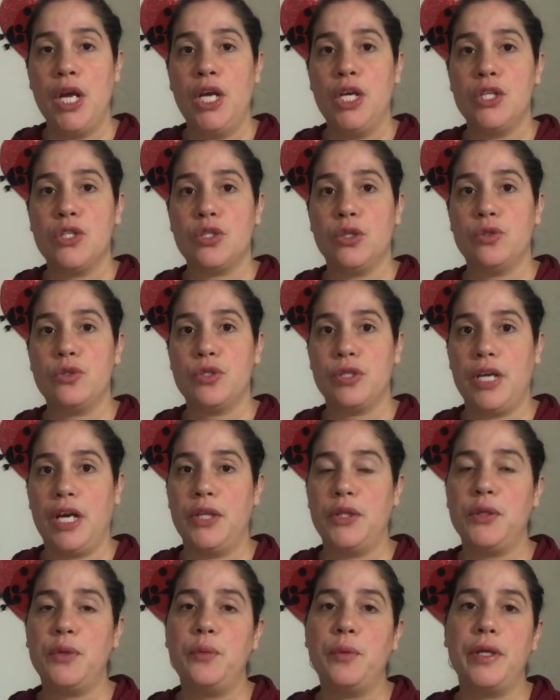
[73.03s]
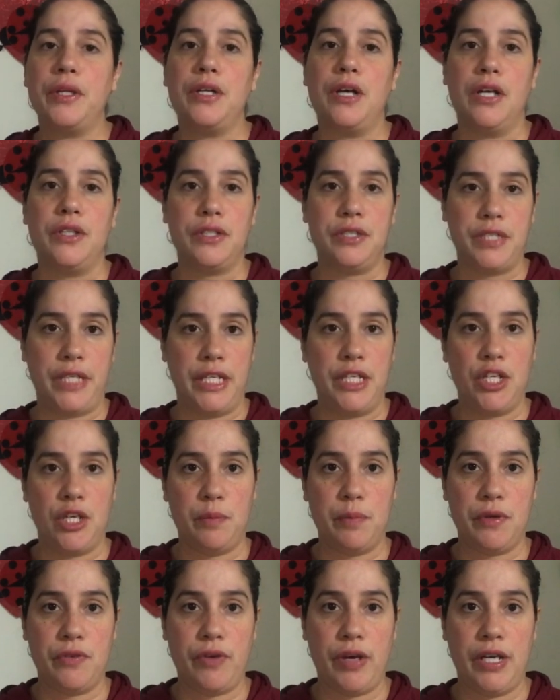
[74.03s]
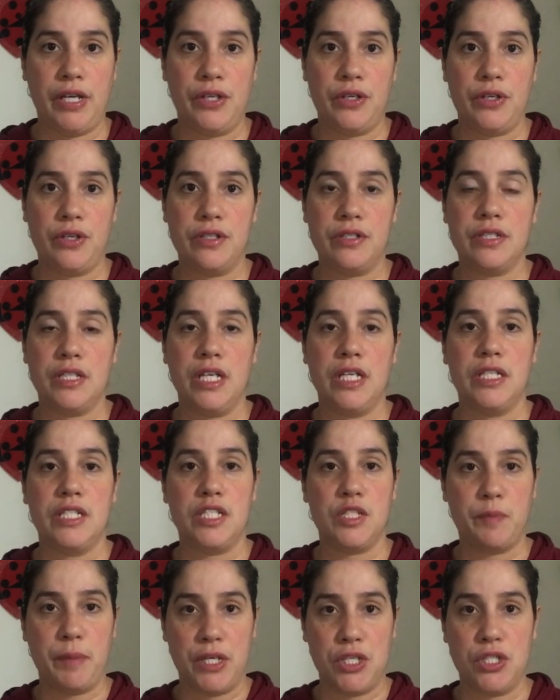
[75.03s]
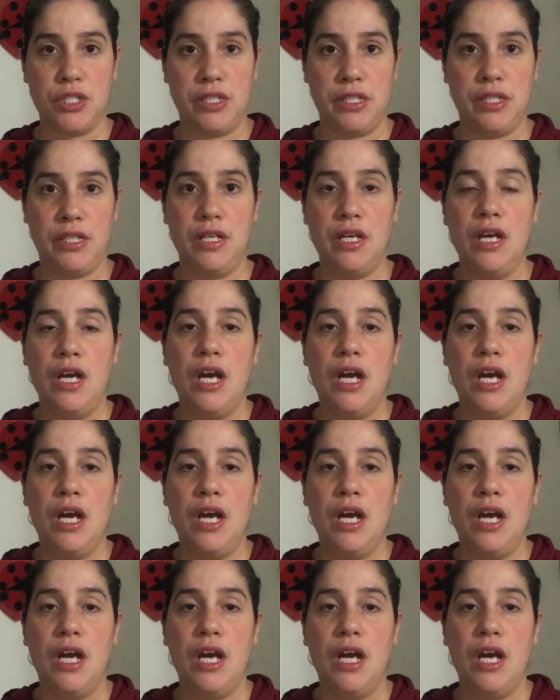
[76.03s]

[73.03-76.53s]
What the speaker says: So together with other daycare providers, and especially